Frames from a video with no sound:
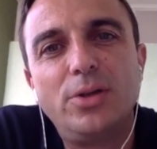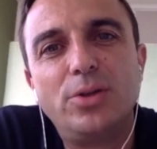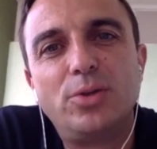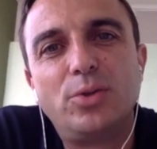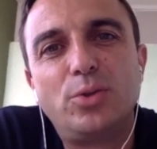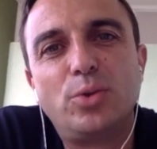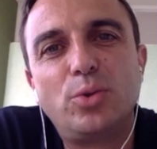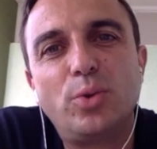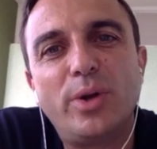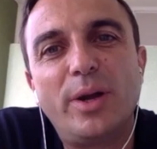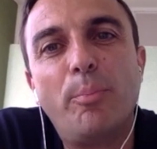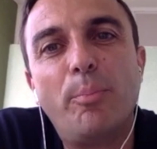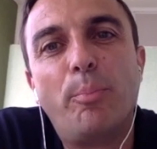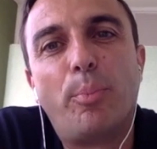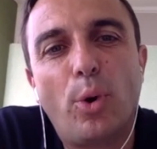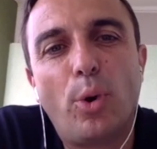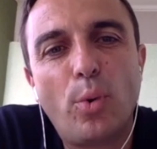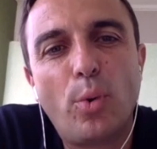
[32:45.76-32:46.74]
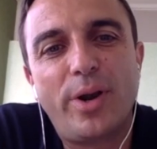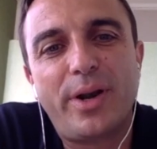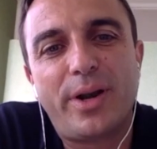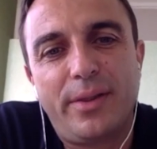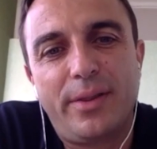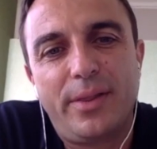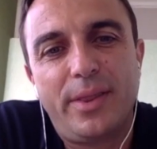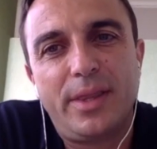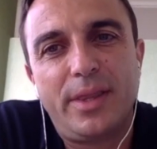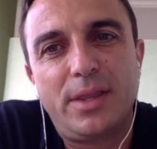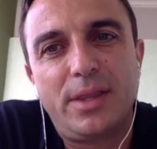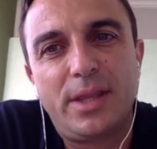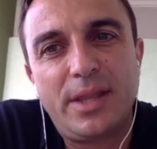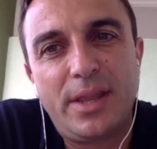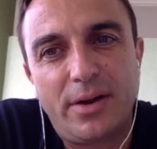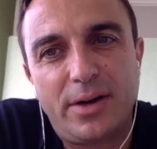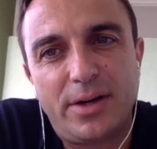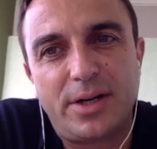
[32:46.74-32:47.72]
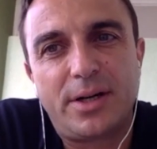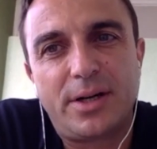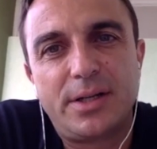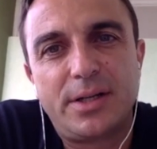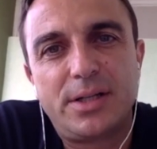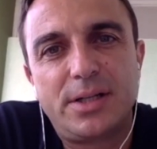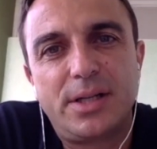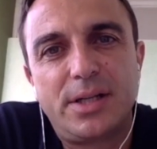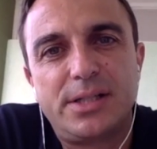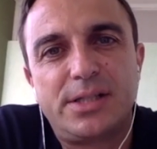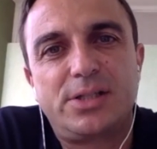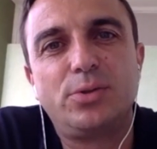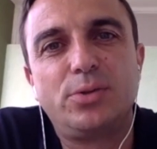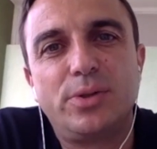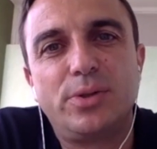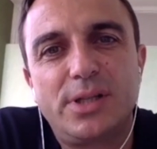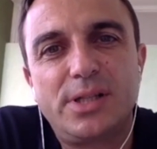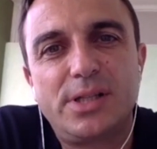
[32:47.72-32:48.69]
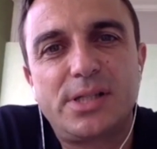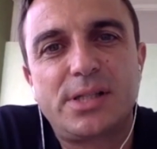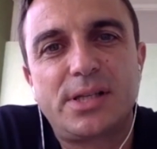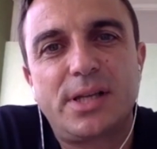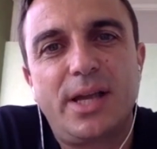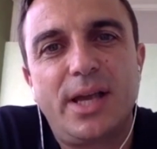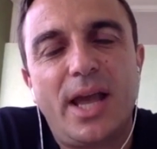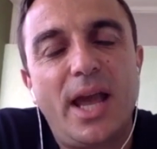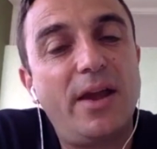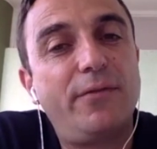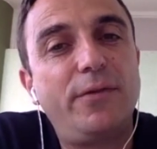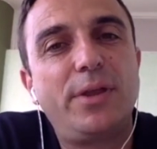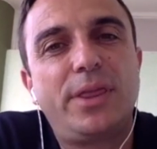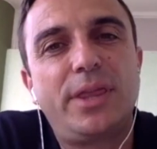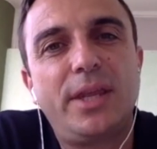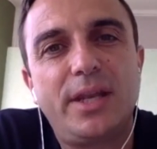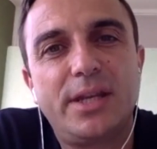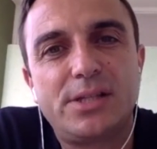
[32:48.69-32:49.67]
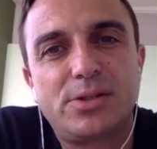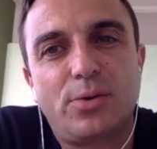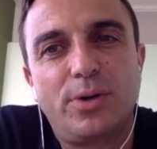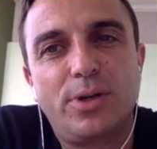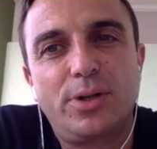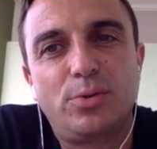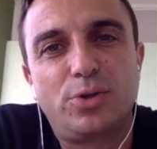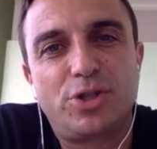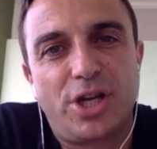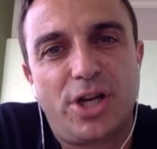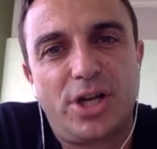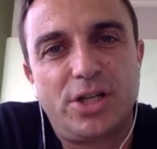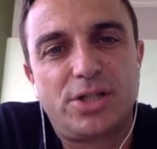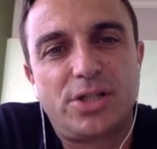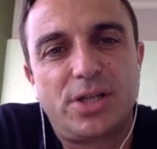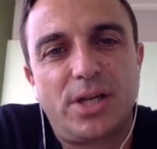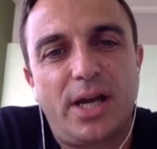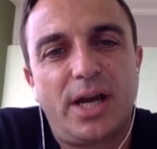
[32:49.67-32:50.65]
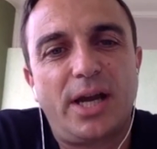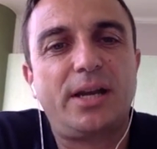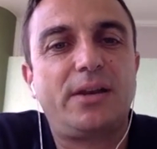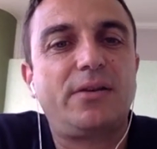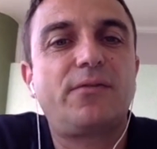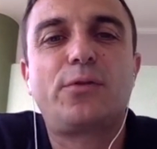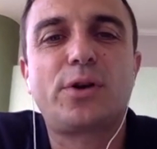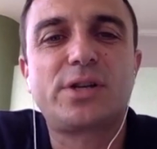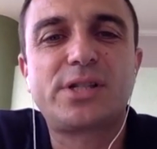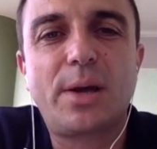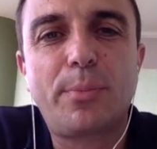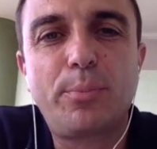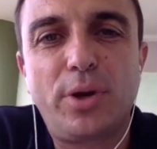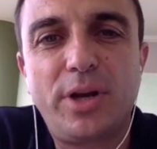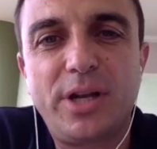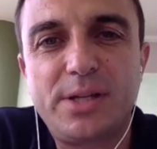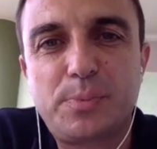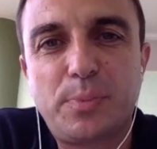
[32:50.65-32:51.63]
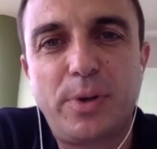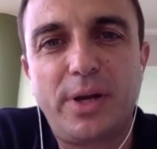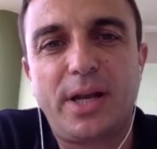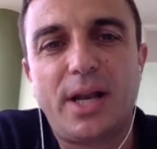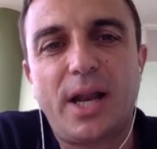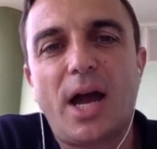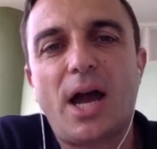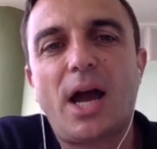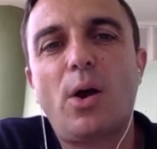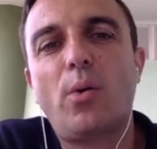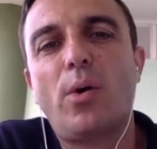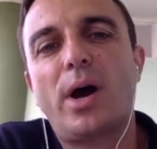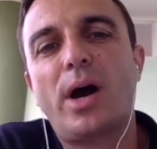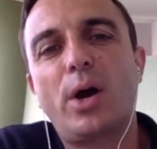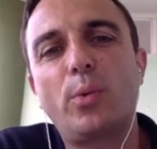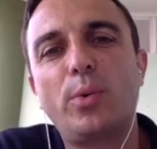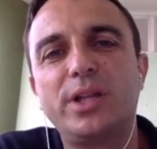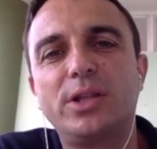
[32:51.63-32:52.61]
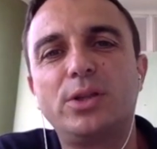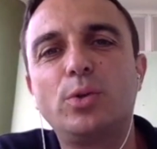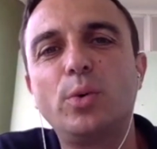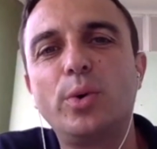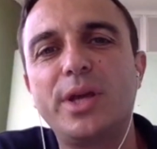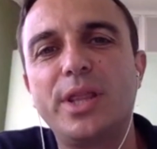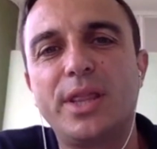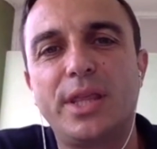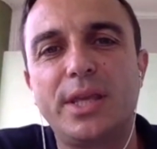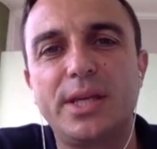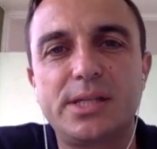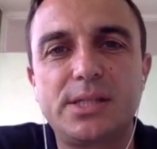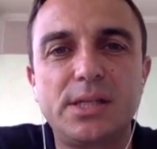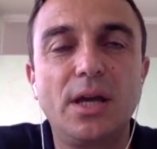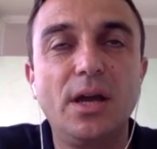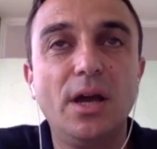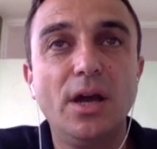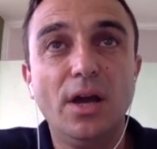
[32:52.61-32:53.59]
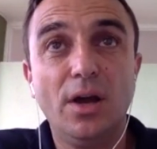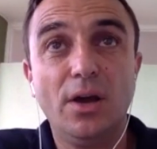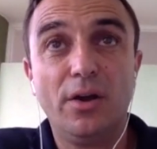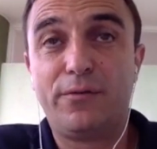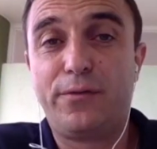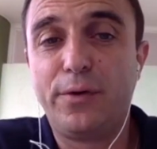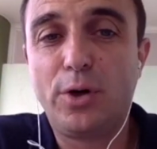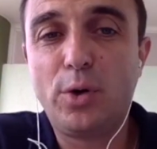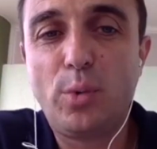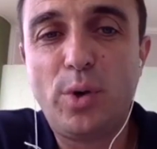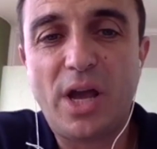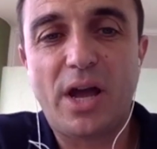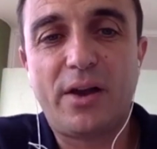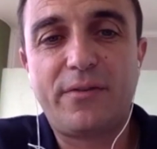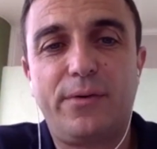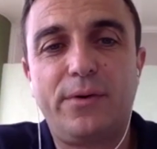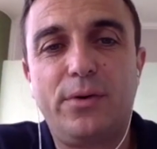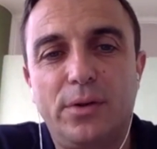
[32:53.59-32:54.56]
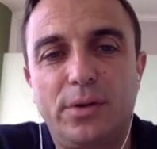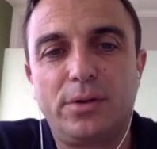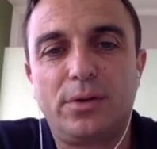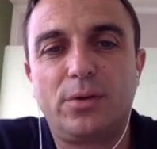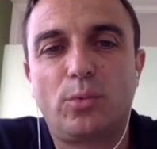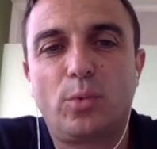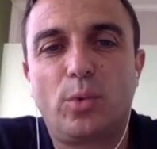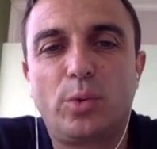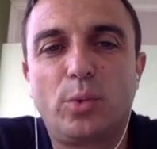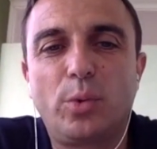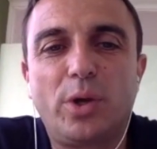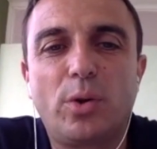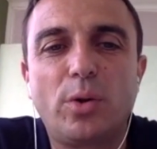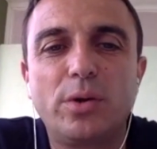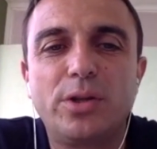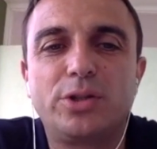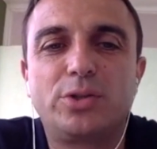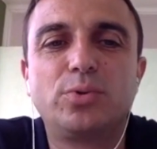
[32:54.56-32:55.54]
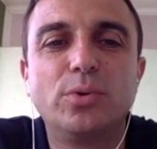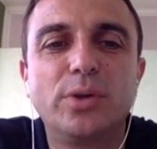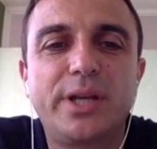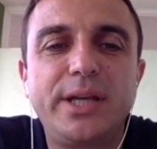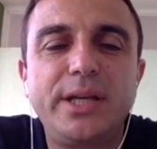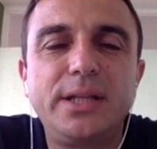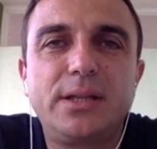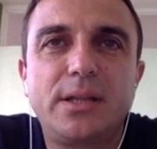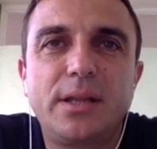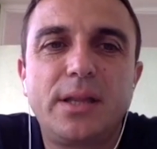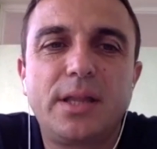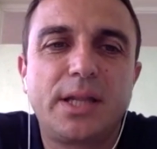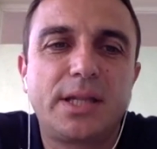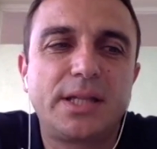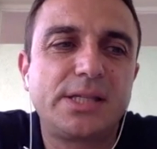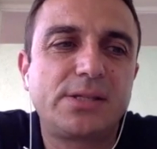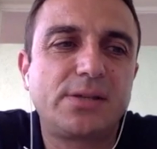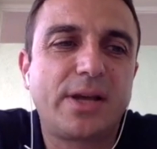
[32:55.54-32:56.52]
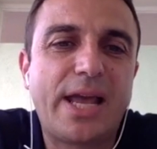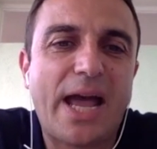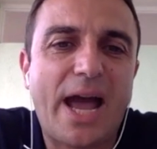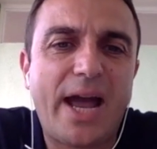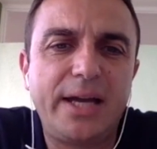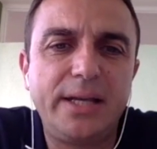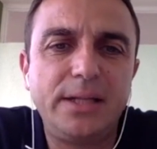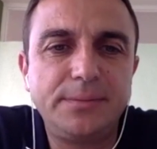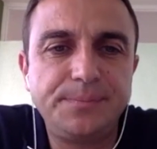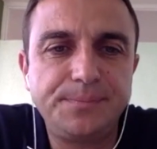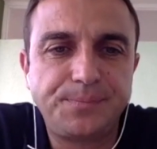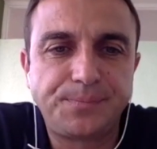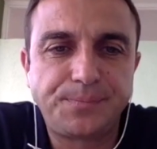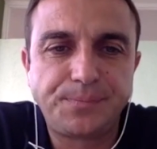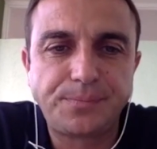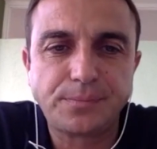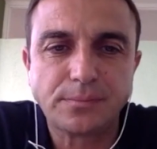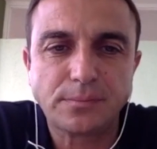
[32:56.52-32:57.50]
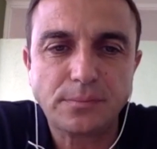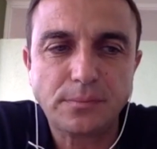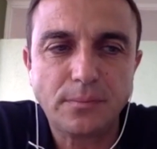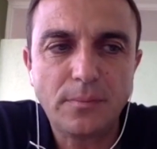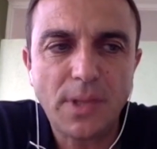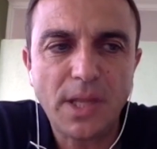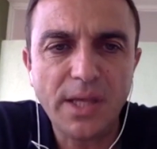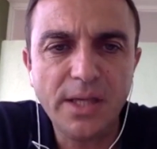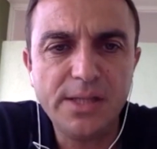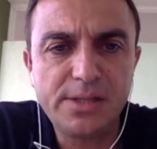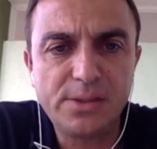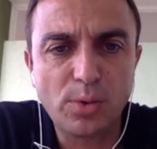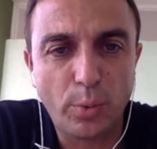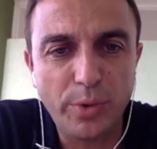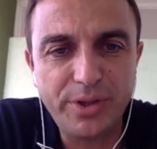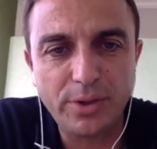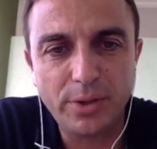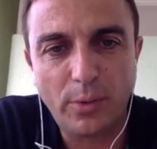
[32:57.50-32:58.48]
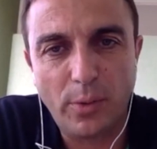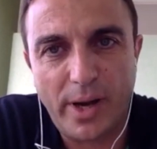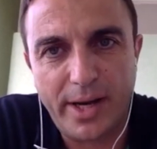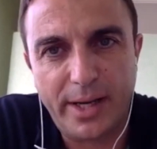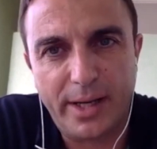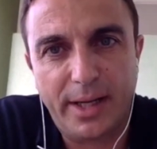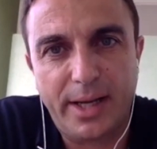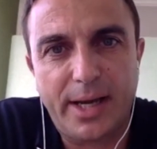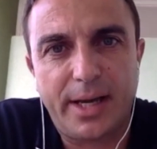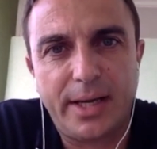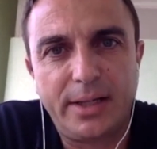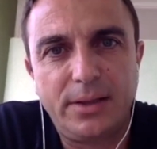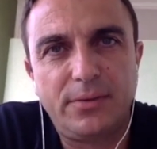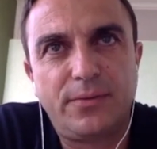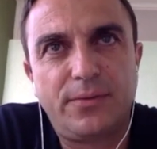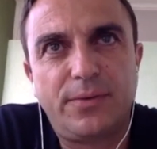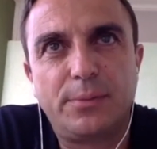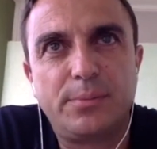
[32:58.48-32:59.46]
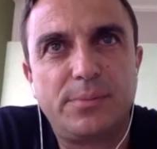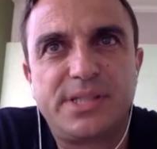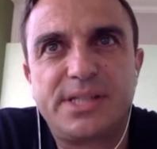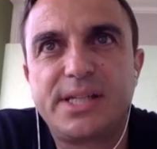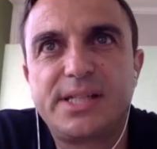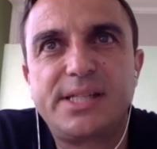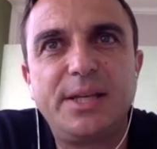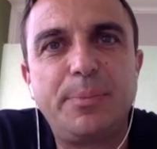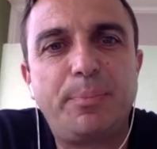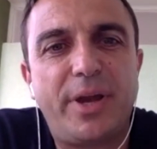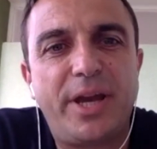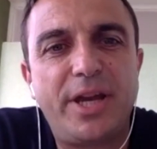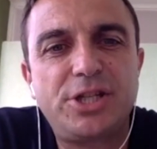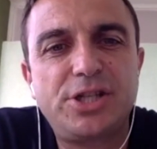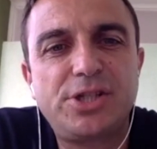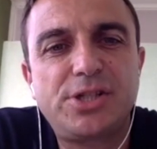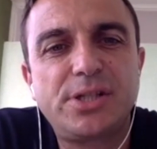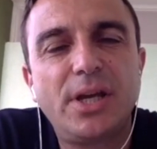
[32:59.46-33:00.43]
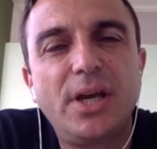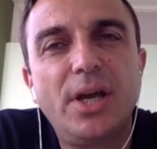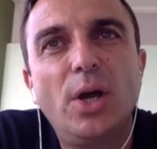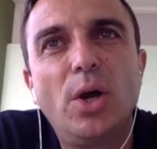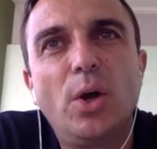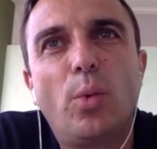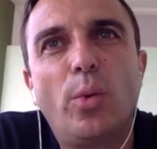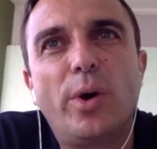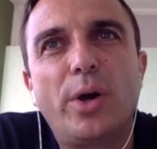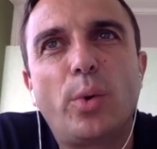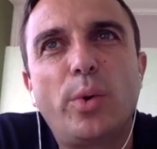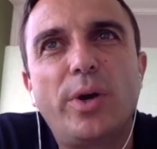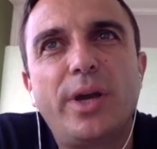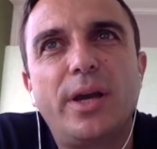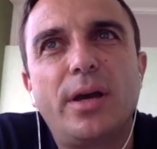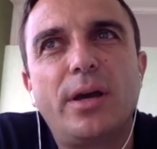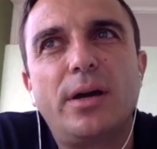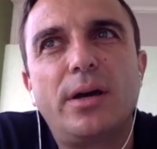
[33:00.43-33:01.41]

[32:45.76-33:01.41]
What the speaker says: to empower their students, everything is going to change. And for example, in Spain, how are we doing this? First, we have what we call the toolkit, that is a guide. It's a written guide from 60 pages, where we